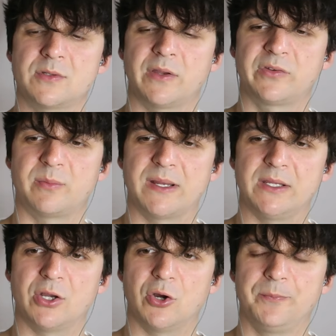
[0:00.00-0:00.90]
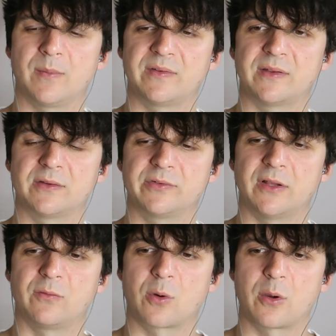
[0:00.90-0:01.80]
Just my ego, my sense of
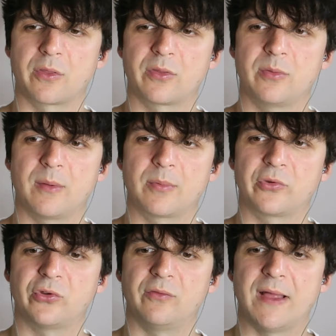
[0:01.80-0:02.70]
self-worth, my personal